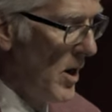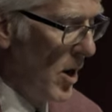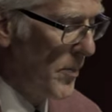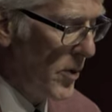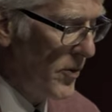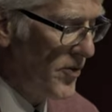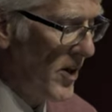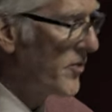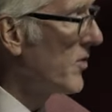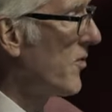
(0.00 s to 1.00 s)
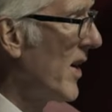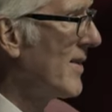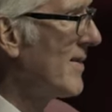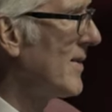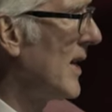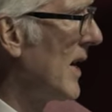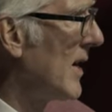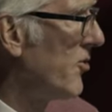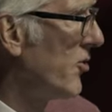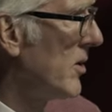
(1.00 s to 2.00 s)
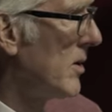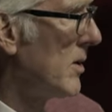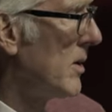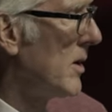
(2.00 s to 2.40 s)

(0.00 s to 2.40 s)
a process of reconciliation,